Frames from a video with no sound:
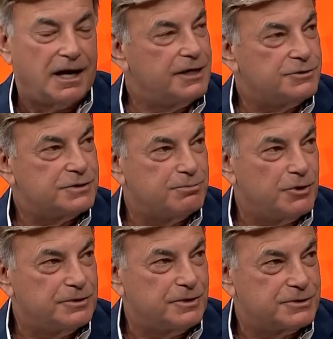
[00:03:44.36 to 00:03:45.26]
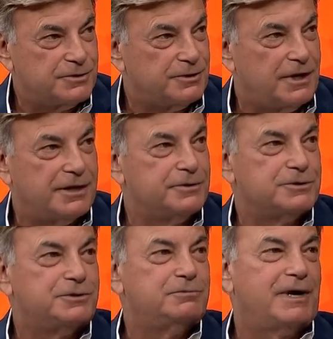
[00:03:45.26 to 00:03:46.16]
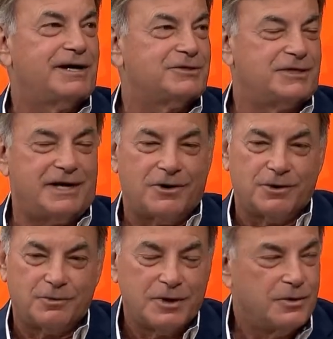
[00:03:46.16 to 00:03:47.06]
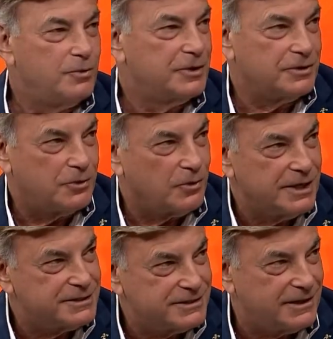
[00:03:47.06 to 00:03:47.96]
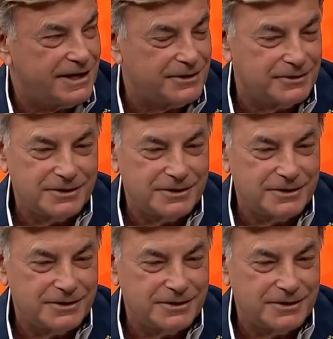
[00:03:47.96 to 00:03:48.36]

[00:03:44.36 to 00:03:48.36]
Andres Munoz throwing 102 miles an hour with a great slider.